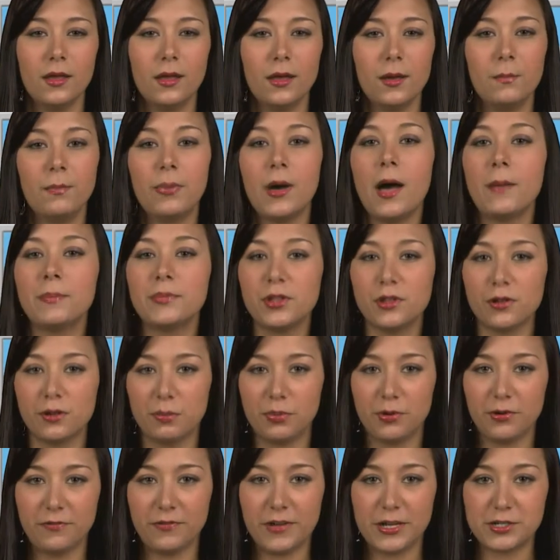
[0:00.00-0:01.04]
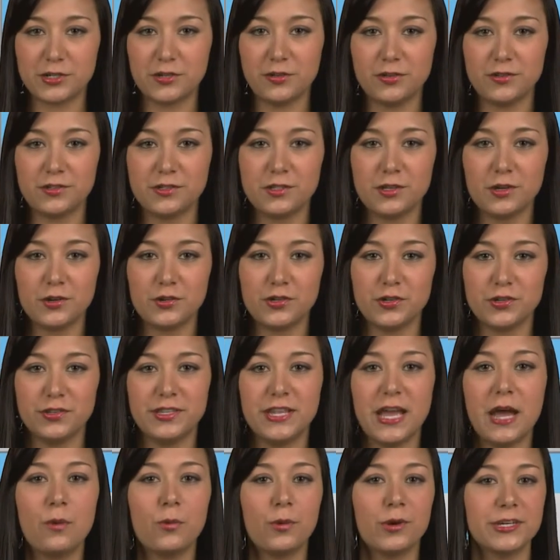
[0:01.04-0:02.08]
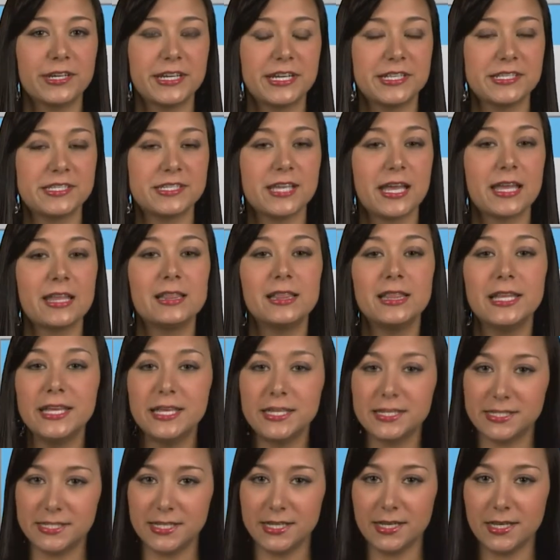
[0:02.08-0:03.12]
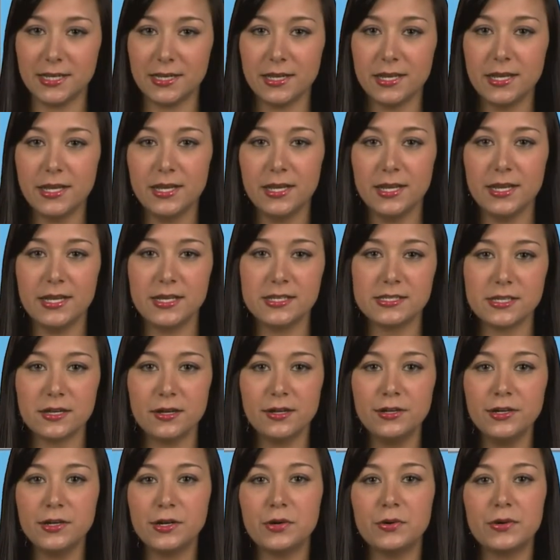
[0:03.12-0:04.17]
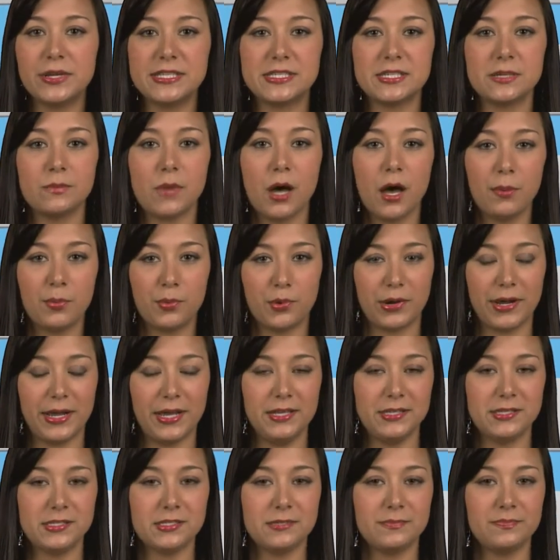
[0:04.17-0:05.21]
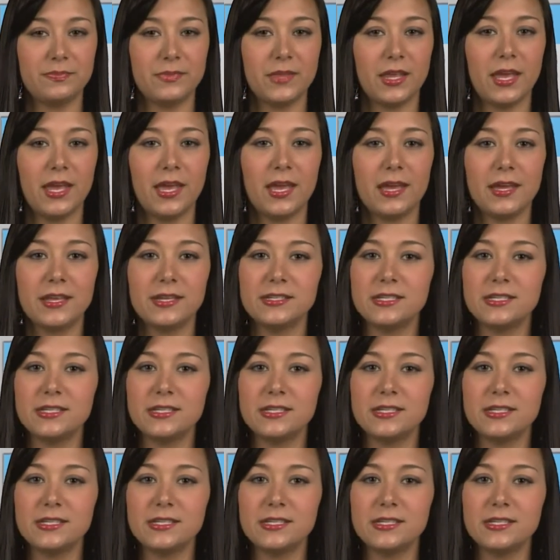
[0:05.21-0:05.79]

Popular professional social networking site LinkedIn is undergoing some upgrades, and